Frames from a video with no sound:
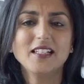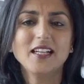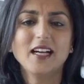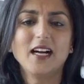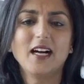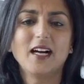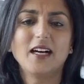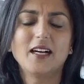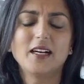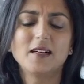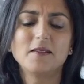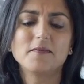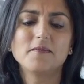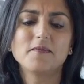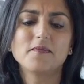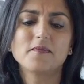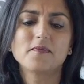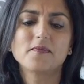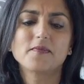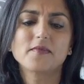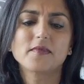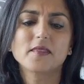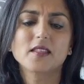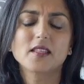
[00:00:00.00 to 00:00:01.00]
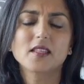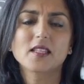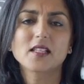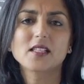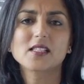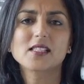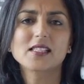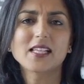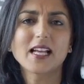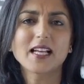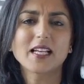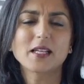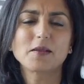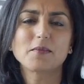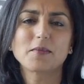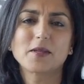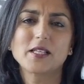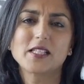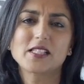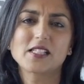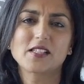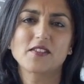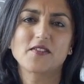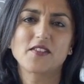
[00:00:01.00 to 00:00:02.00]
The second
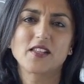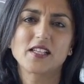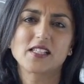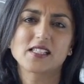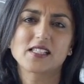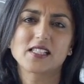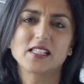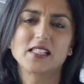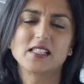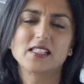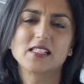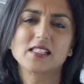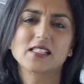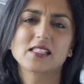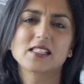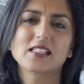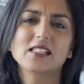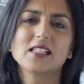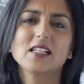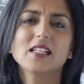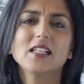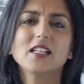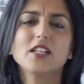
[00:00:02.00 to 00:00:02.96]
piece of this is,